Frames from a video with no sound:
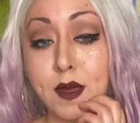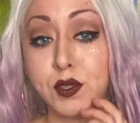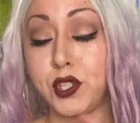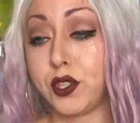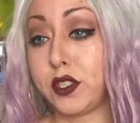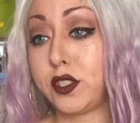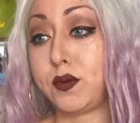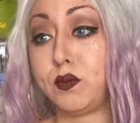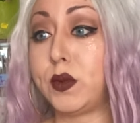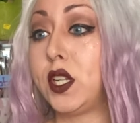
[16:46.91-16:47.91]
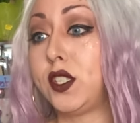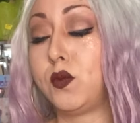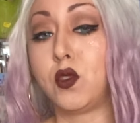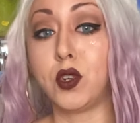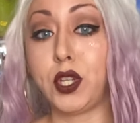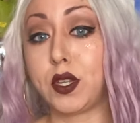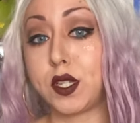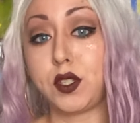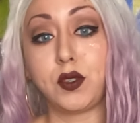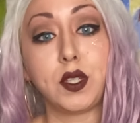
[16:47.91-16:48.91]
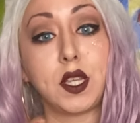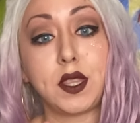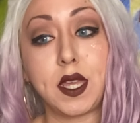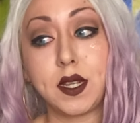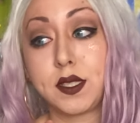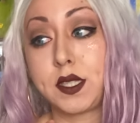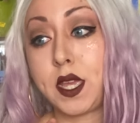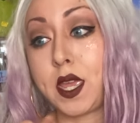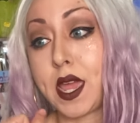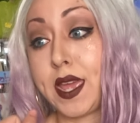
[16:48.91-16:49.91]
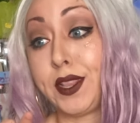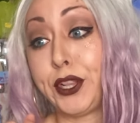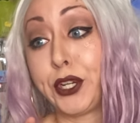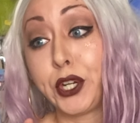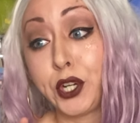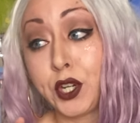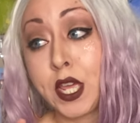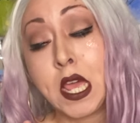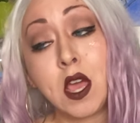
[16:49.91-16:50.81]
sure there's much more you could do in the Theta State and learn.